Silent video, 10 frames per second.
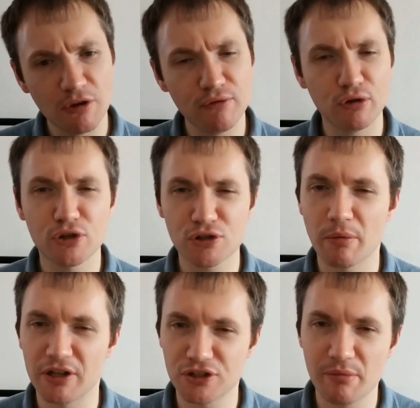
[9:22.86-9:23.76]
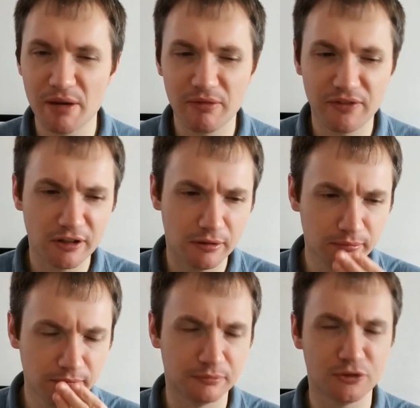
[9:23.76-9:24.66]
Overall, it works quite well. It's not made me
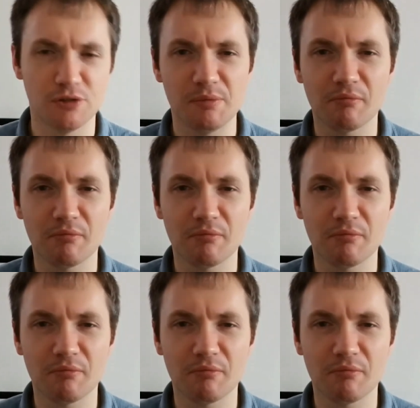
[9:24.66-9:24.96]
feel, excuse